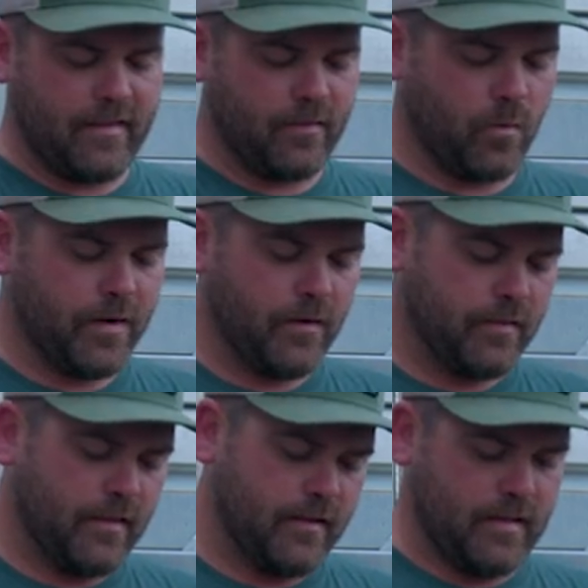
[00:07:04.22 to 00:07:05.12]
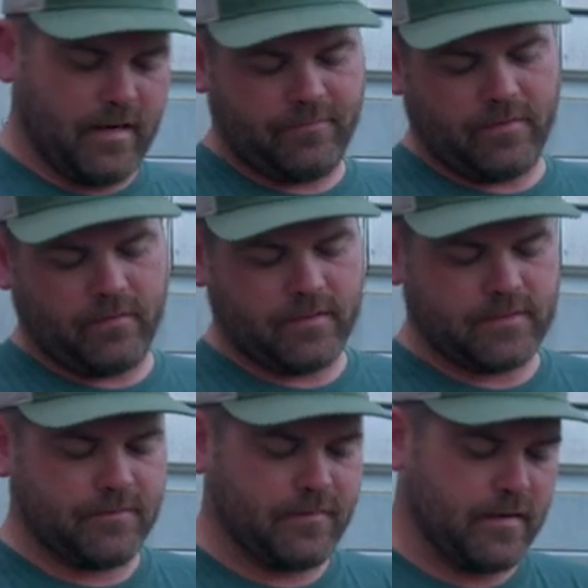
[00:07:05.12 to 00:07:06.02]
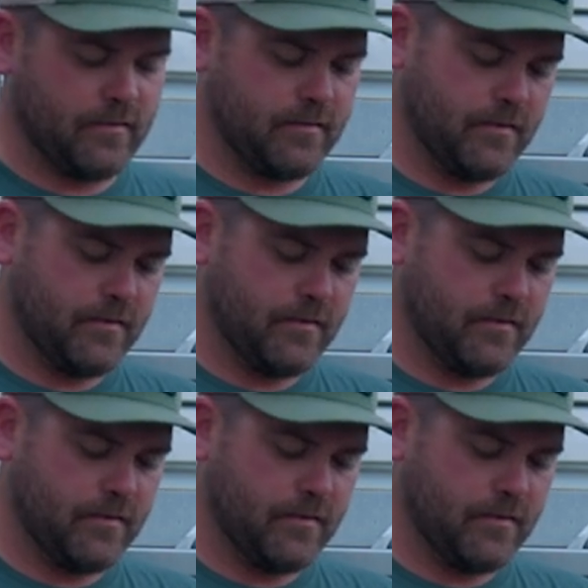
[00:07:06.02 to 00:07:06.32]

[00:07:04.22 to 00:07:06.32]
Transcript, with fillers: then the weird thing that I found, let's see if I can,